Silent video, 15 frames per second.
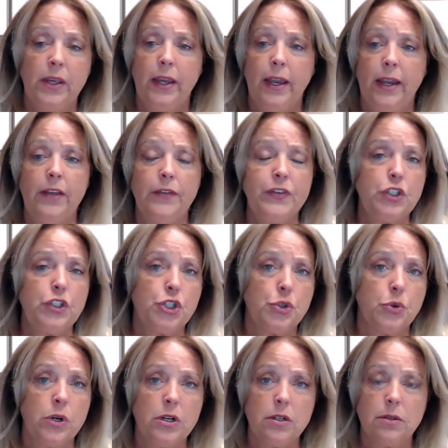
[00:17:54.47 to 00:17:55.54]
And if it's
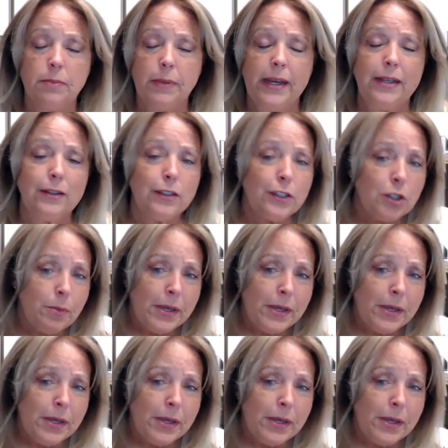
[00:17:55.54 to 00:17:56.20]
short by a little